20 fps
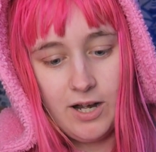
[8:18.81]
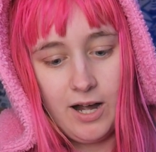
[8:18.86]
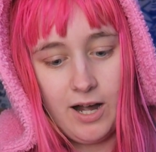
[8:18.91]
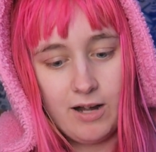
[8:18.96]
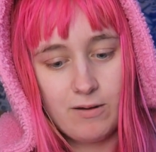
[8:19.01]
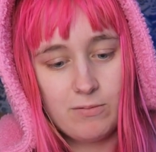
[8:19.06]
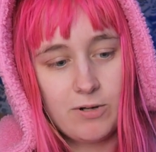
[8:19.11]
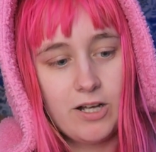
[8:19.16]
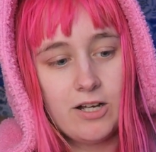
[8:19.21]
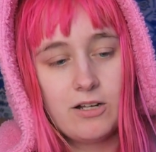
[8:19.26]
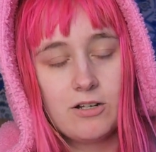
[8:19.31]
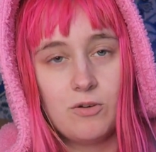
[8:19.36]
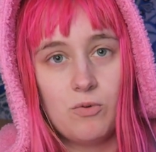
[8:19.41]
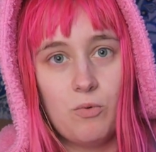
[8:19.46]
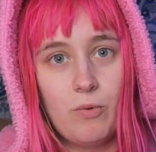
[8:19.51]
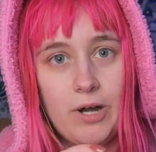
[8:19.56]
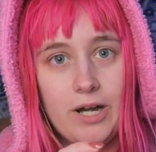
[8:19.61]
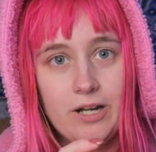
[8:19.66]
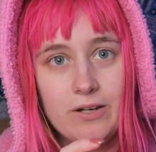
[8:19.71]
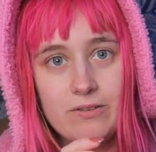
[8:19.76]
I'm probably
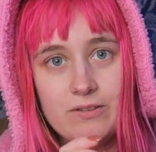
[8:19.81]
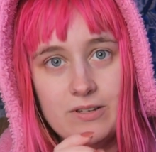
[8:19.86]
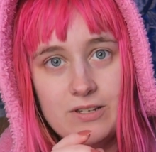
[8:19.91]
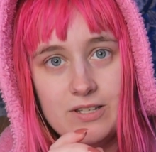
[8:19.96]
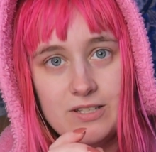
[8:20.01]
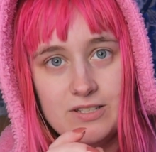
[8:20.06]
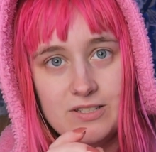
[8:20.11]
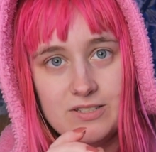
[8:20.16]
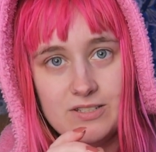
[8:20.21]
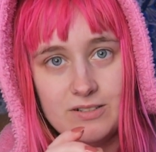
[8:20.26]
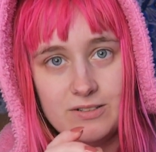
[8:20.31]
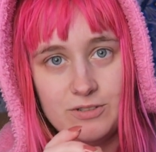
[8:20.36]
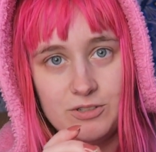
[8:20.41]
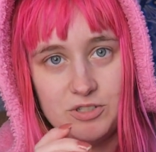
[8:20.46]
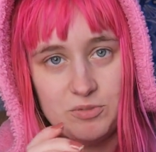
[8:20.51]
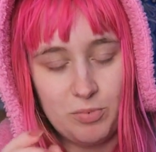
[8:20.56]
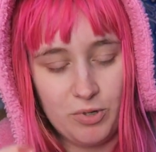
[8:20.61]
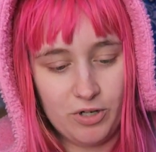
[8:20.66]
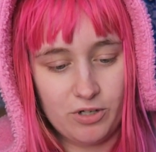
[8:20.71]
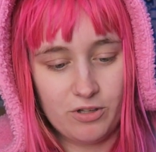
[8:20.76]
gonna wear these little
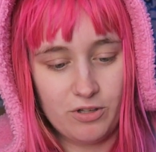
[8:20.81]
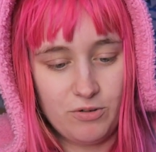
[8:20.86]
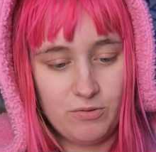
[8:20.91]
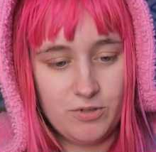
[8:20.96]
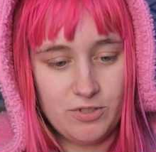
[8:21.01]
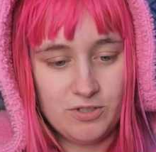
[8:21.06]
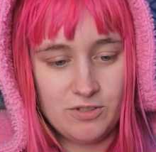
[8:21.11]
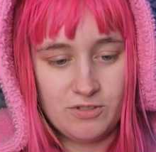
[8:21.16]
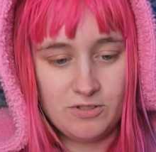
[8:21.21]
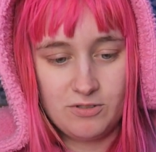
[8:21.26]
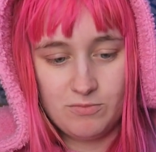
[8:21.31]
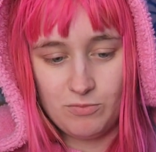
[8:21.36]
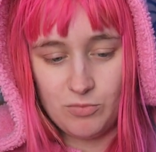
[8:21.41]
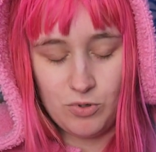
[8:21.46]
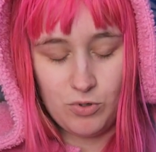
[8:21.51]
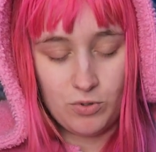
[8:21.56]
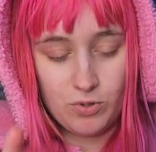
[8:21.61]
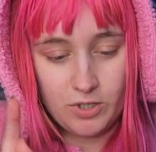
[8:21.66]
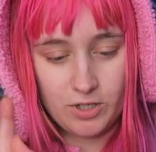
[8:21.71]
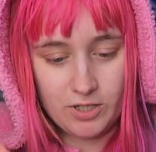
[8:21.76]
sparkly ones
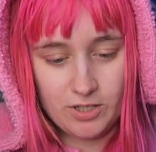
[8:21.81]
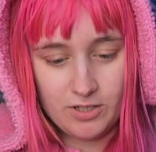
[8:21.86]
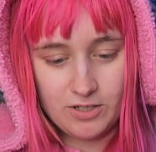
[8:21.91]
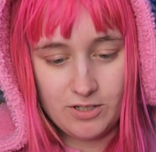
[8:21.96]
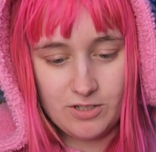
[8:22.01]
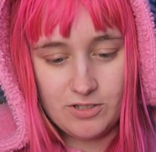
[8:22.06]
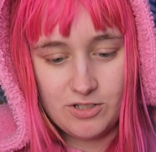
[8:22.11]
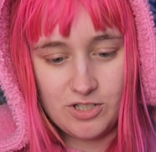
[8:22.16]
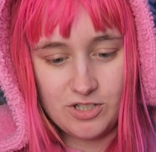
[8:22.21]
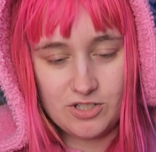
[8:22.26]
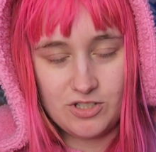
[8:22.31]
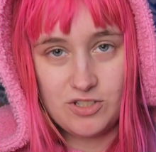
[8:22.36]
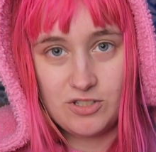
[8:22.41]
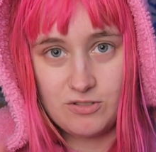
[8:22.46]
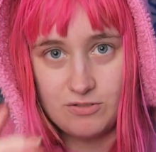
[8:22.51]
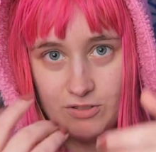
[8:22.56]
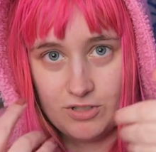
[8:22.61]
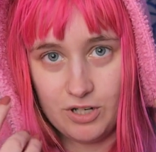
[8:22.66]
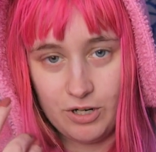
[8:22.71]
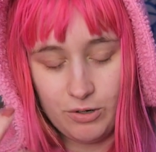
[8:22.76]
more, just
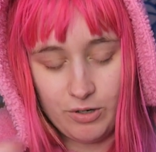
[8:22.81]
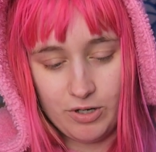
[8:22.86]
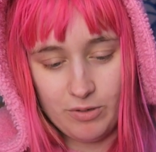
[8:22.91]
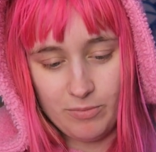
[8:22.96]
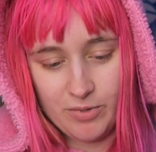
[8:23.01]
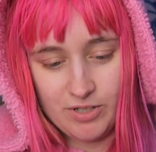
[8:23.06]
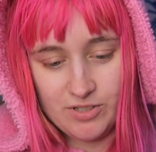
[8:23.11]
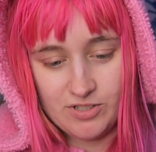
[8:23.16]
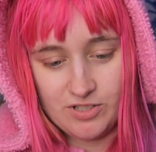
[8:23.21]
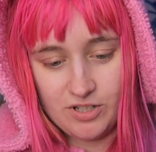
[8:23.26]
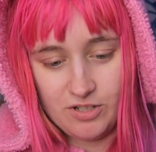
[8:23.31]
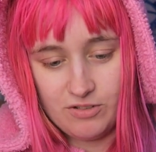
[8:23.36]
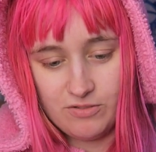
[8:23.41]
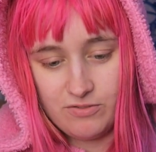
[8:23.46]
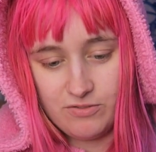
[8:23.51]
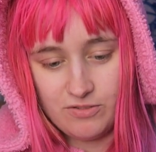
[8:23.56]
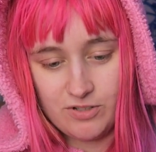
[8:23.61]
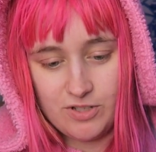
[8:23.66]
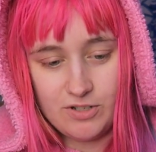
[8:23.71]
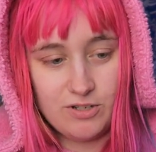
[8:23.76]
knowing
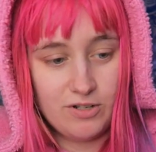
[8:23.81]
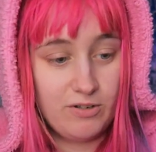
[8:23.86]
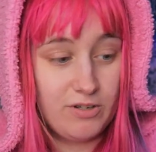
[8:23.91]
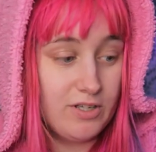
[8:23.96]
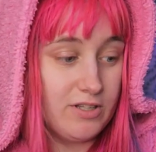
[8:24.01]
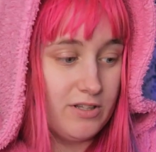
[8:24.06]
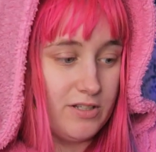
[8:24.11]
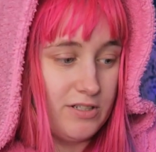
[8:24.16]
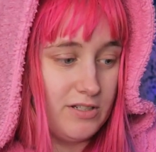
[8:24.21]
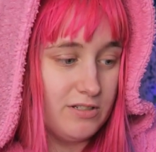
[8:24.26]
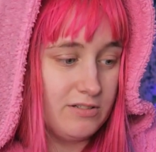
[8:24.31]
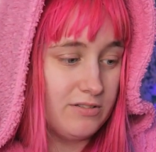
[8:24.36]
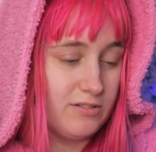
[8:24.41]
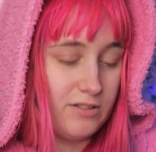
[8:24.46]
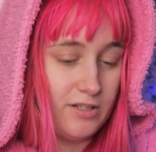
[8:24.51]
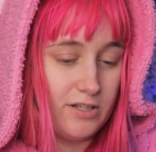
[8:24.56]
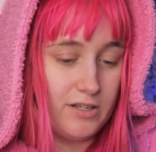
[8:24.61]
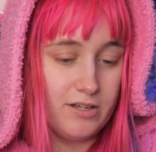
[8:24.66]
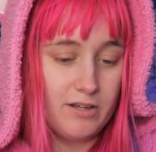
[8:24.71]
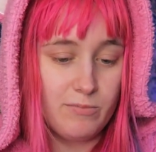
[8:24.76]
myself and knowing that
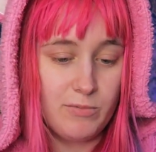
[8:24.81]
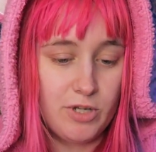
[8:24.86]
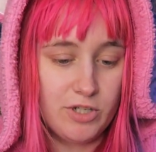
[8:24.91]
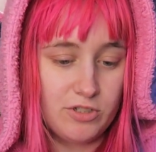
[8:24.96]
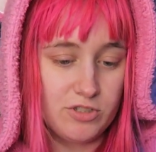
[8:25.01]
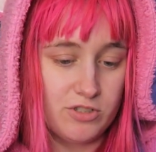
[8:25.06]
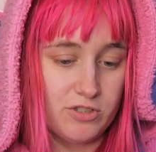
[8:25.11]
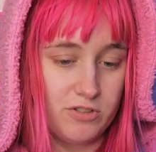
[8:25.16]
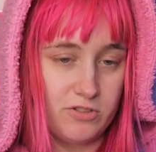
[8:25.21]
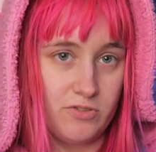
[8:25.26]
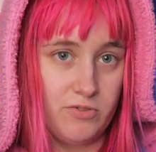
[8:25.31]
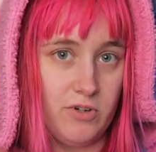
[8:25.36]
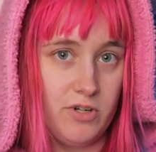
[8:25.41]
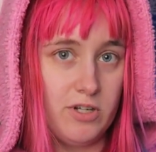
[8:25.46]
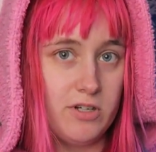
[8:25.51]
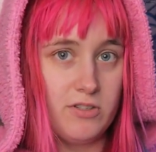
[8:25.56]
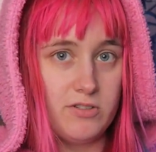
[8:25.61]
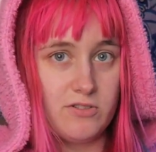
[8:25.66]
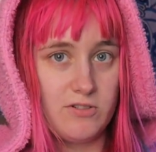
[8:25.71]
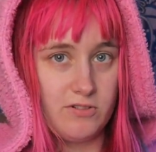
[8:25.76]
like I'm extra as
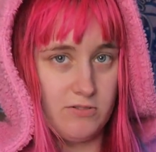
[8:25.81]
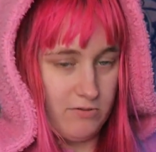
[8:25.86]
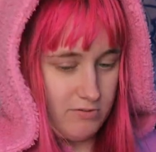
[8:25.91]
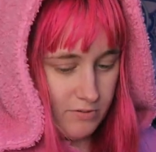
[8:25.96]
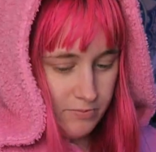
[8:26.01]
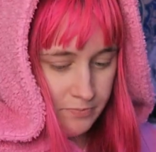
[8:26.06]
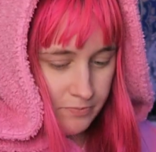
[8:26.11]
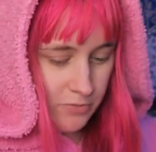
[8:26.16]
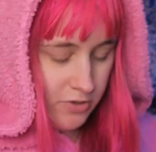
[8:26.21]
fuck, so...